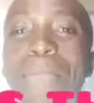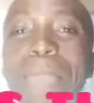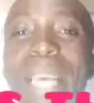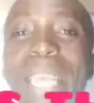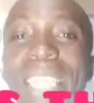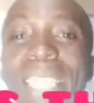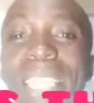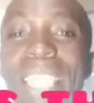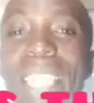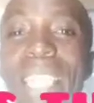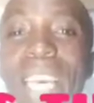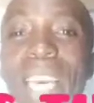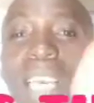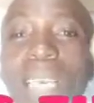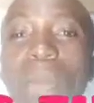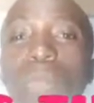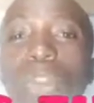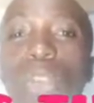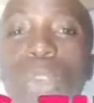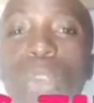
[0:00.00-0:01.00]
the best
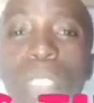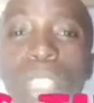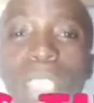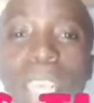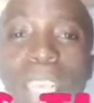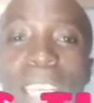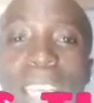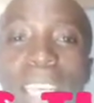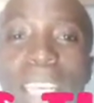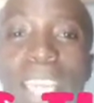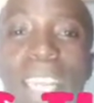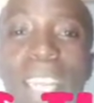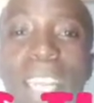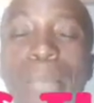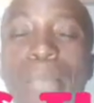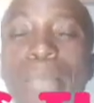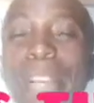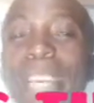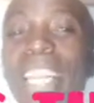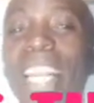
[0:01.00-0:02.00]
time to take
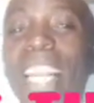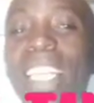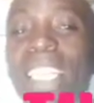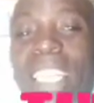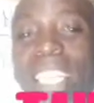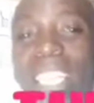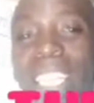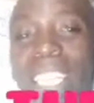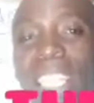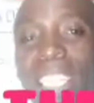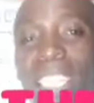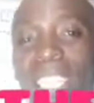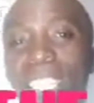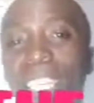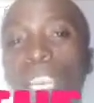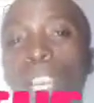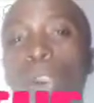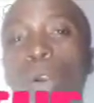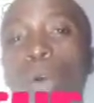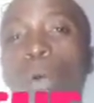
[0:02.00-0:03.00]
the pregnancy test?